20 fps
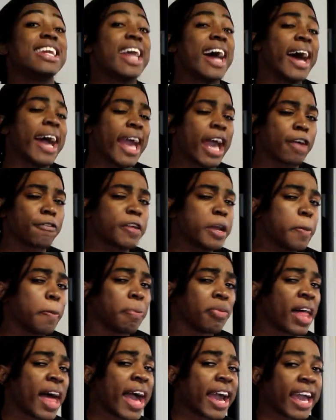Not every
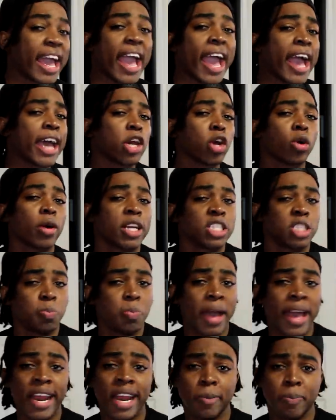black and or
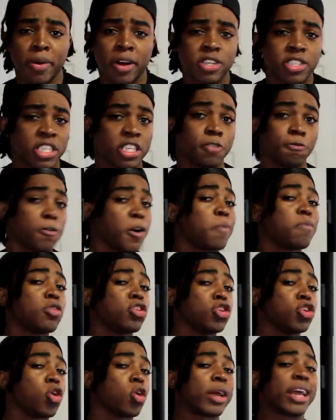Hispanic person from New
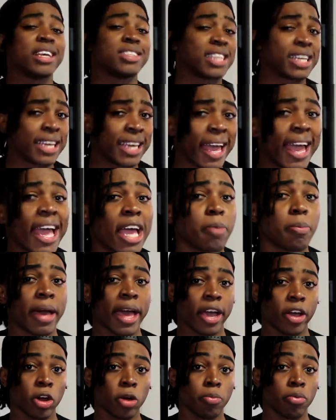York is a
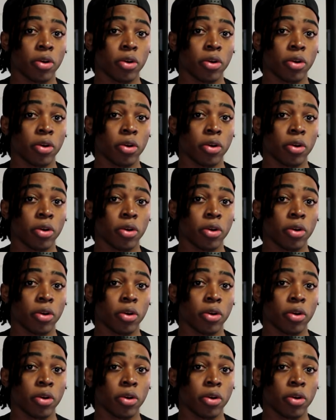gangbanger,